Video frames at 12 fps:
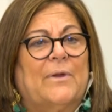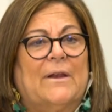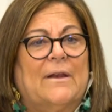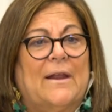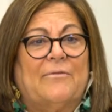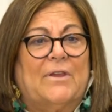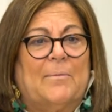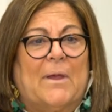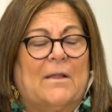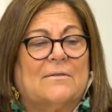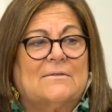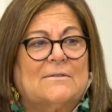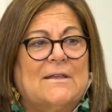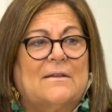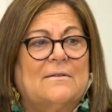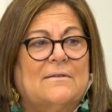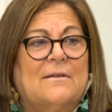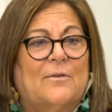We didn't have email.
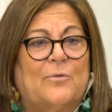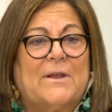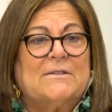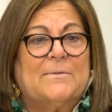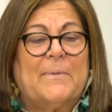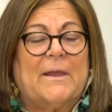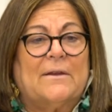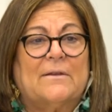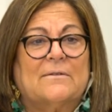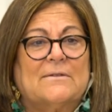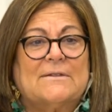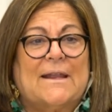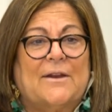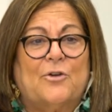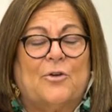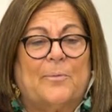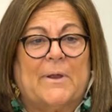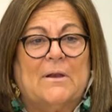Send a resume to Stan
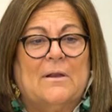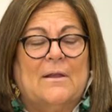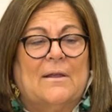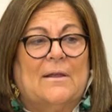Herman